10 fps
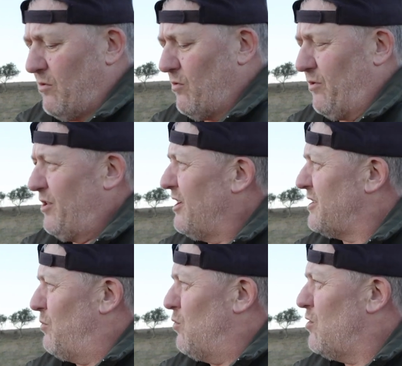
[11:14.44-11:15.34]
Ooh,
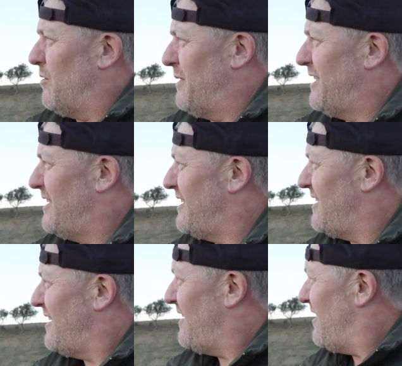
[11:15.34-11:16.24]
nice and warm.
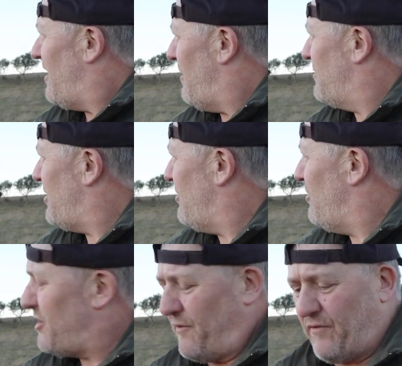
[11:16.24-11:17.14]
I'm so
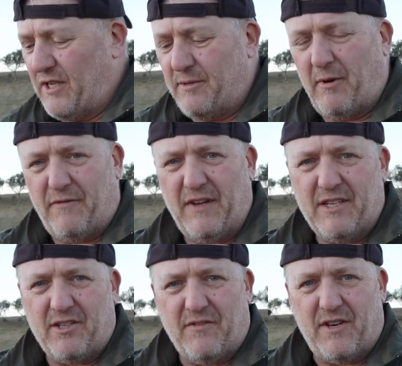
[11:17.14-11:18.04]
used to freezing my
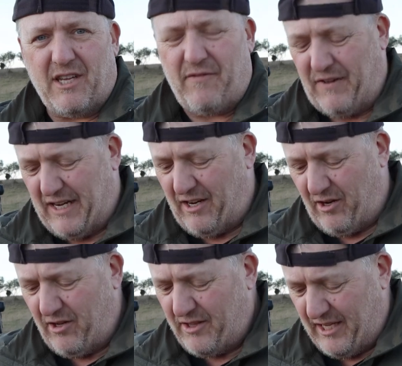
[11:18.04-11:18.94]
fingers off that I keep forgetting I
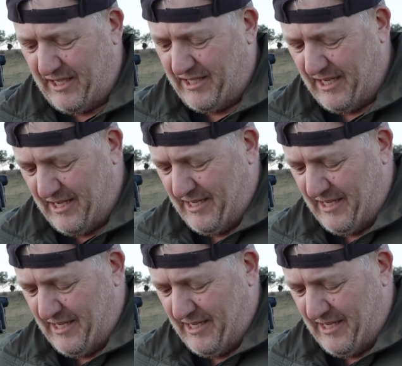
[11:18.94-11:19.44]
got these.